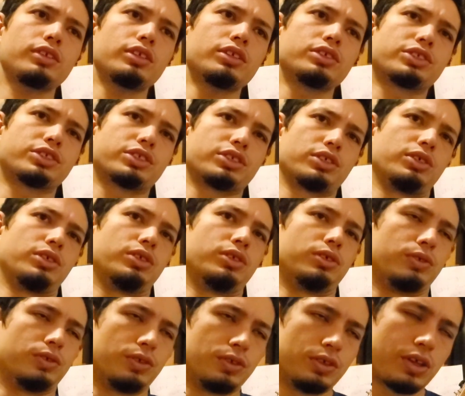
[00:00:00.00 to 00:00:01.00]

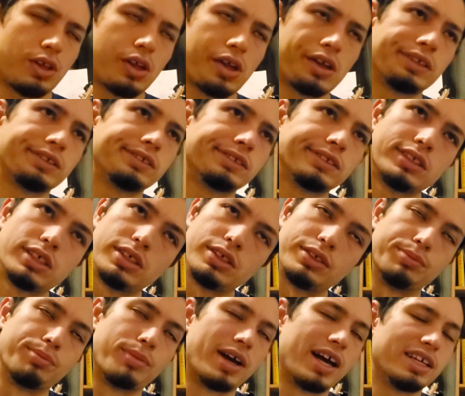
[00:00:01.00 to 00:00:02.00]
So
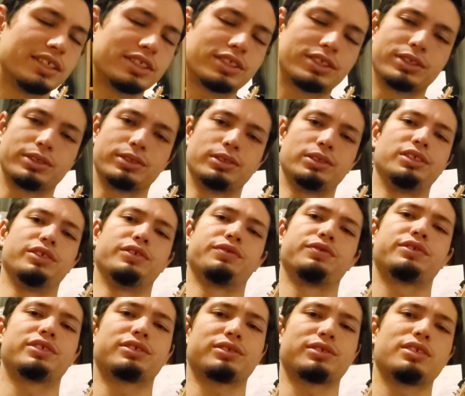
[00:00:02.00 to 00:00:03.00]
master your
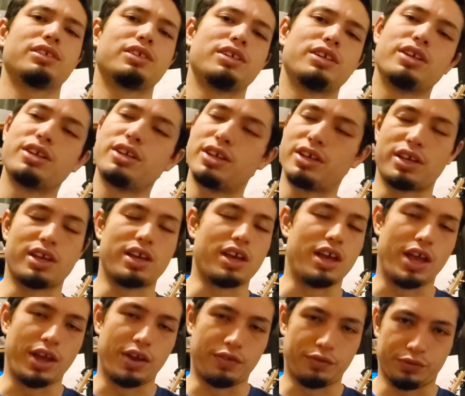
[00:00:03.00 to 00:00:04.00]
lifts
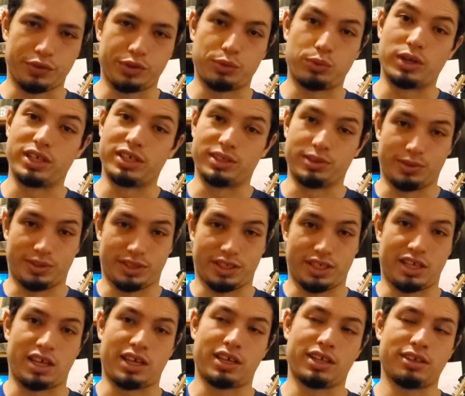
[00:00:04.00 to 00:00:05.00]
every way you
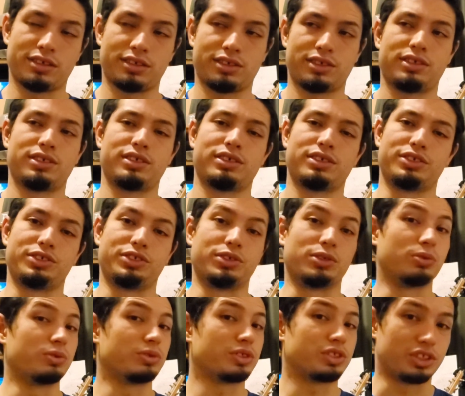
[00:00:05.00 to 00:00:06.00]
can.
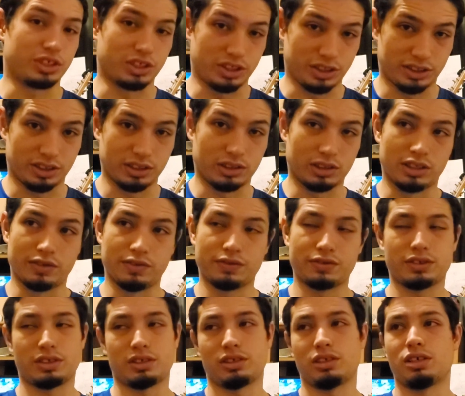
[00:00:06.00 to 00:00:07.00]
Don't cheat the
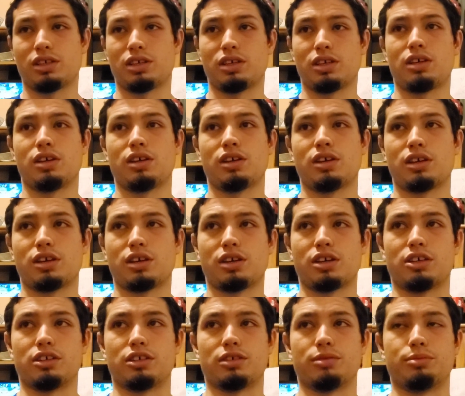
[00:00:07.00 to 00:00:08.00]
lift,
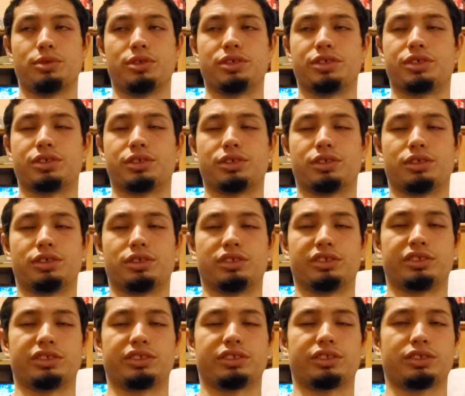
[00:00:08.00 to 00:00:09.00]

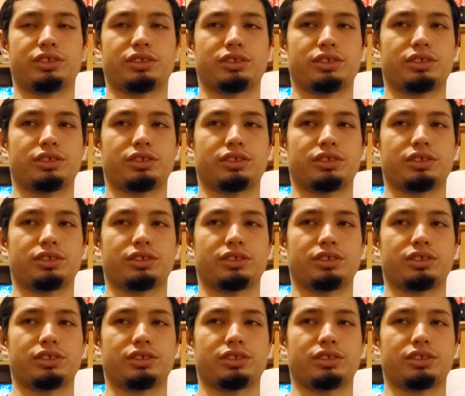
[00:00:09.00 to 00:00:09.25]
because